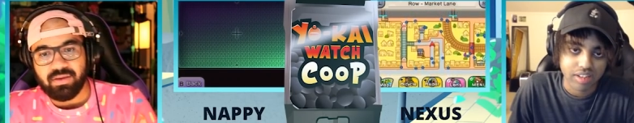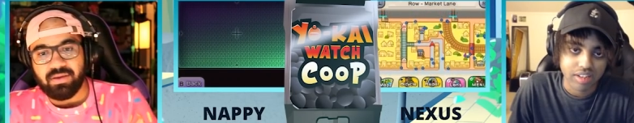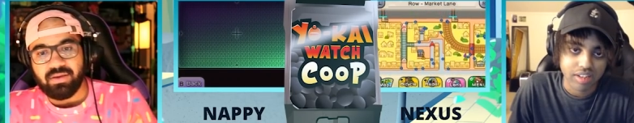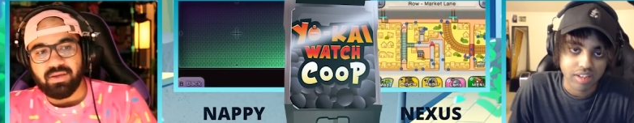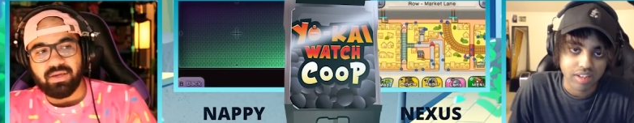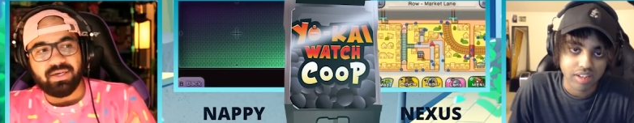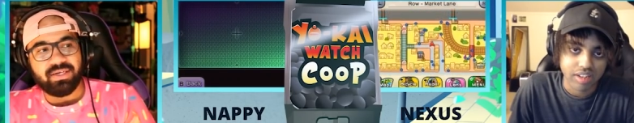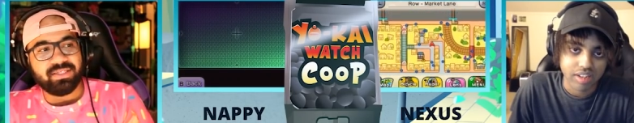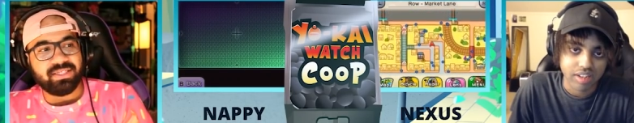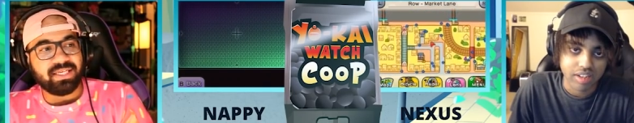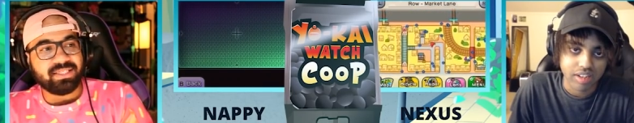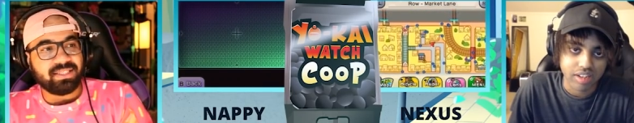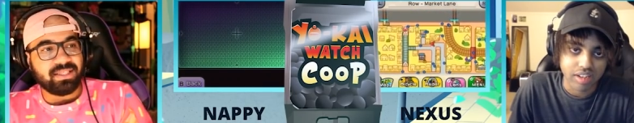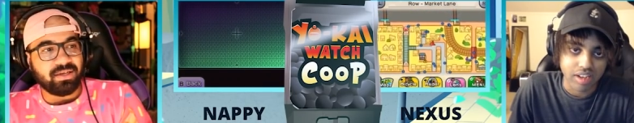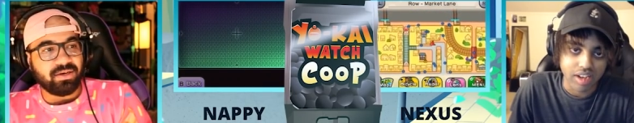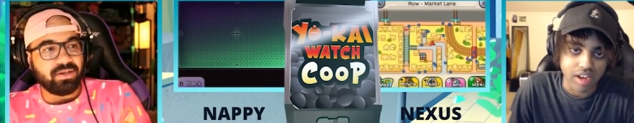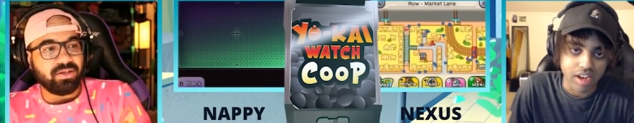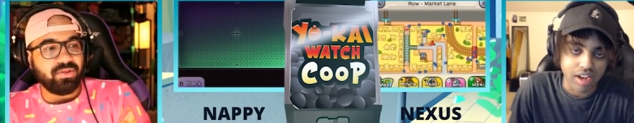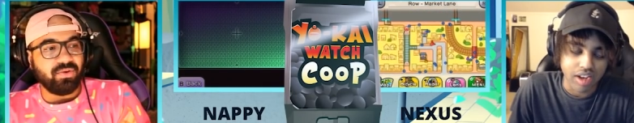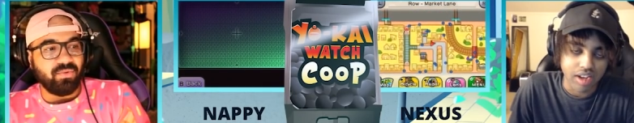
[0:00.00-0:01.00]
Speaker 1: Because that's literally
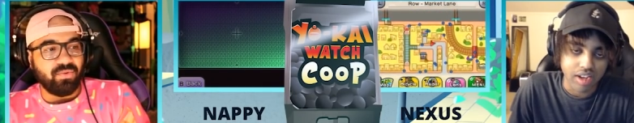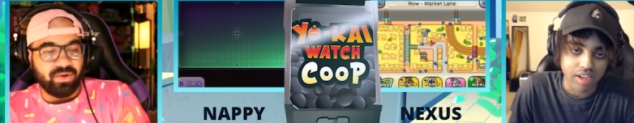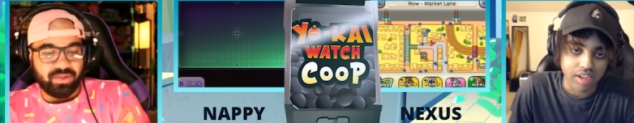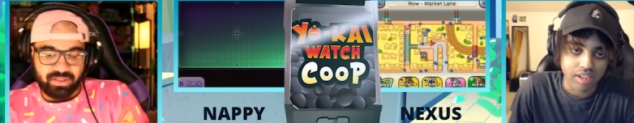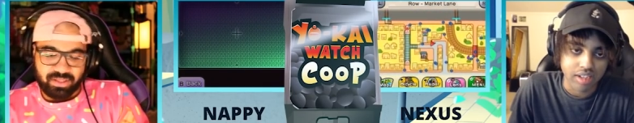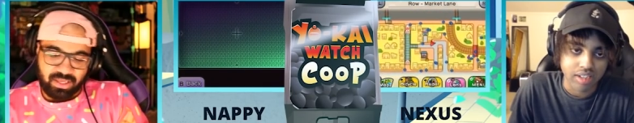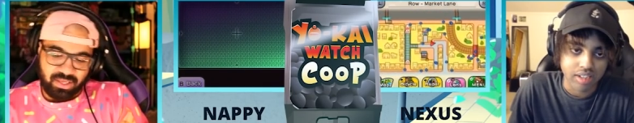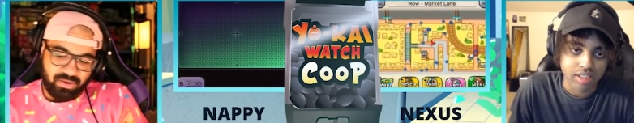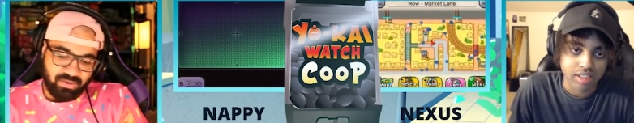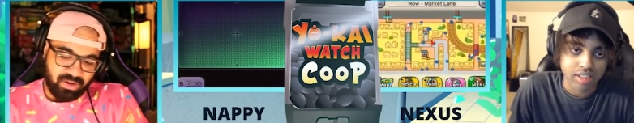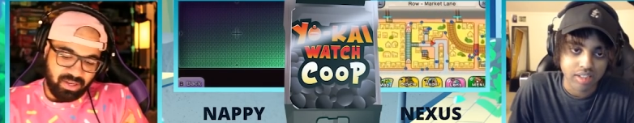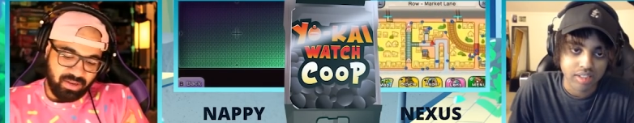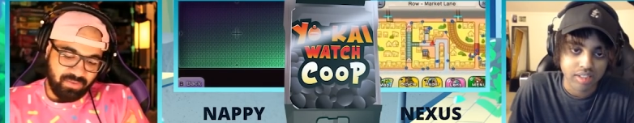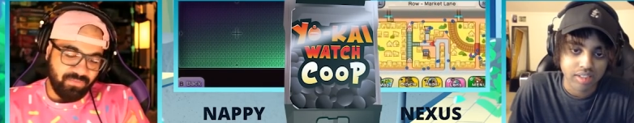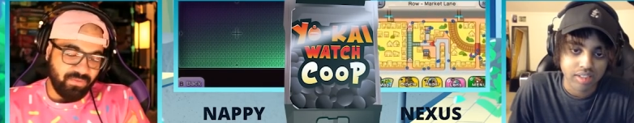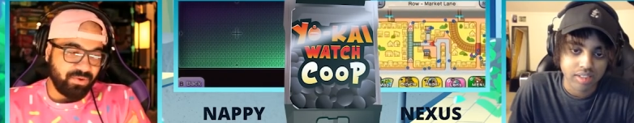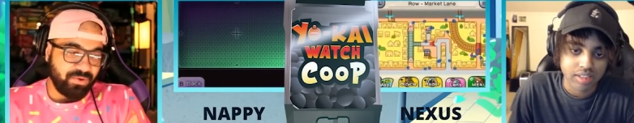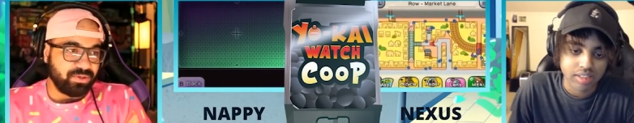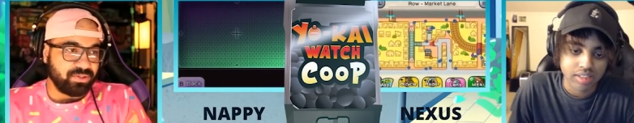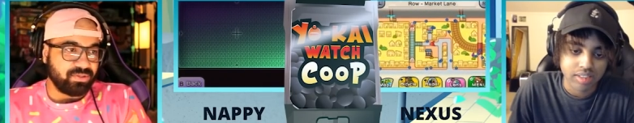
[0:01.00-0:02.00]
the one thing you need for
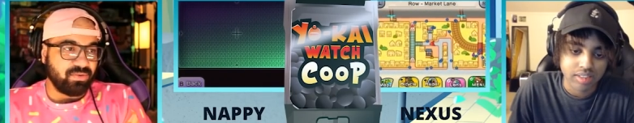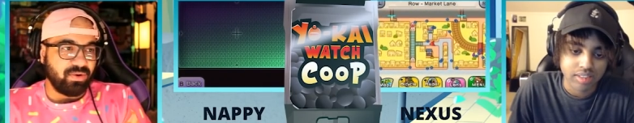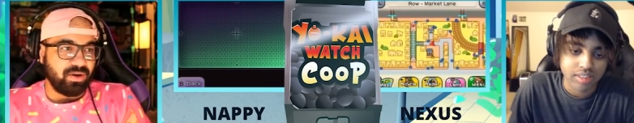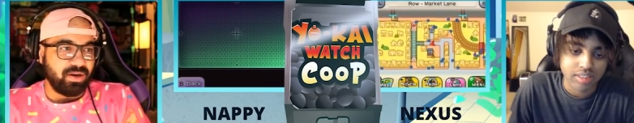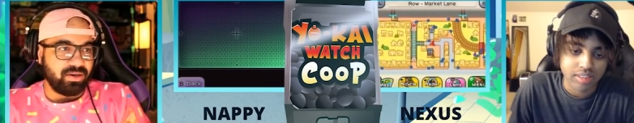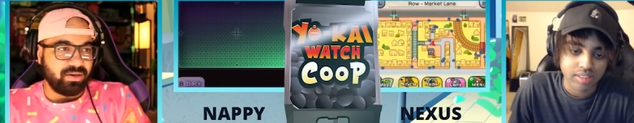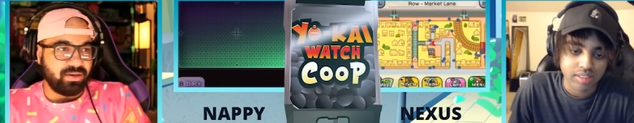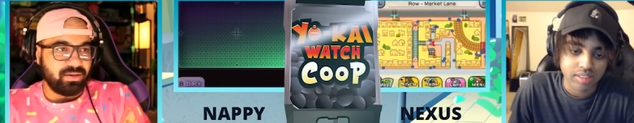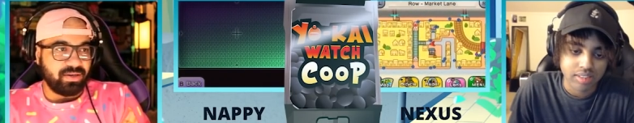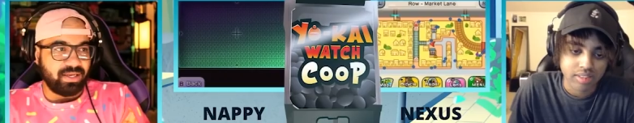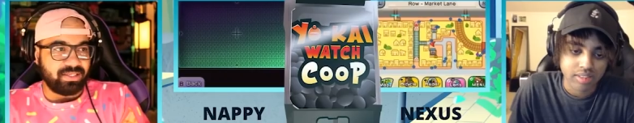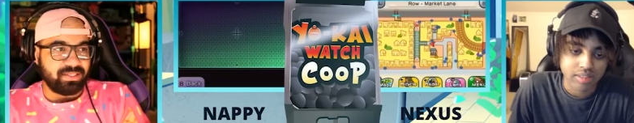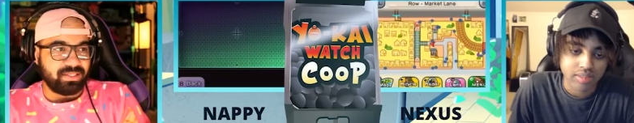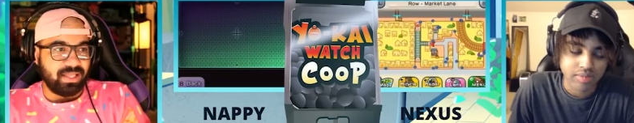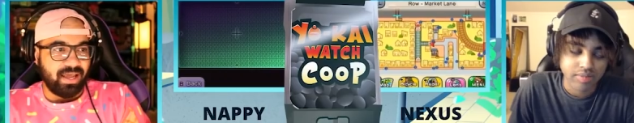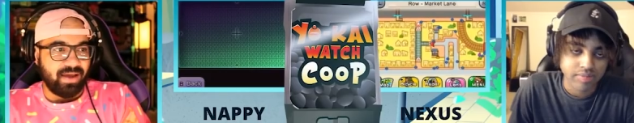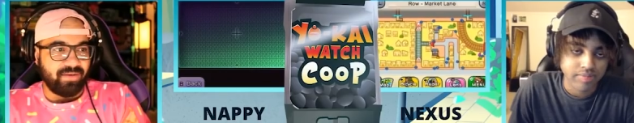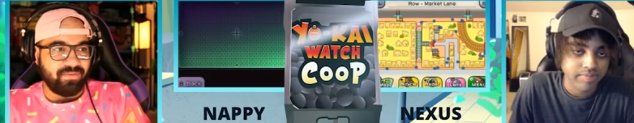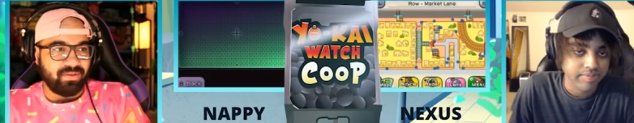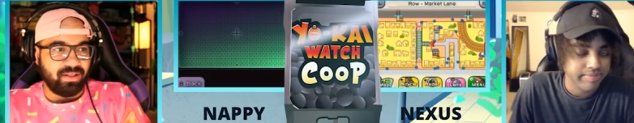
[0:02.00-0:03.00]
your squad is
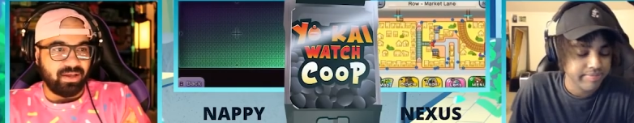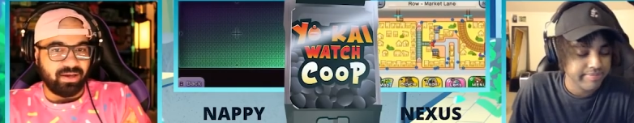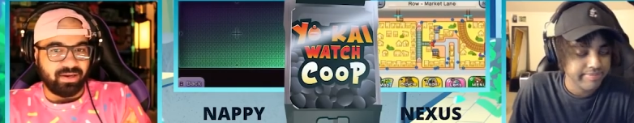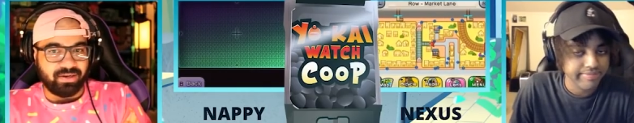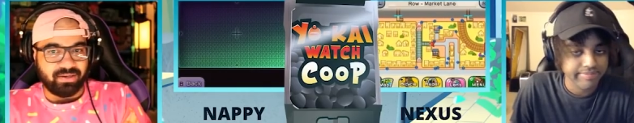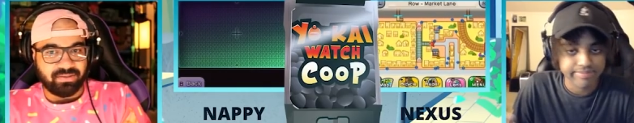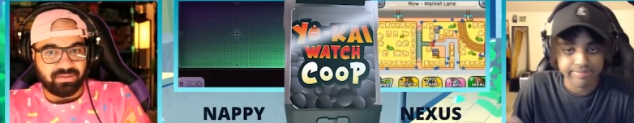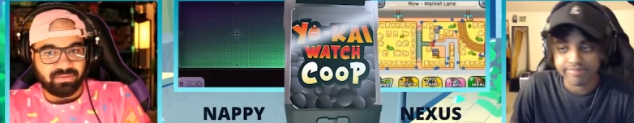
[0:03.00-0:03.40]
Laugh-a-lotta.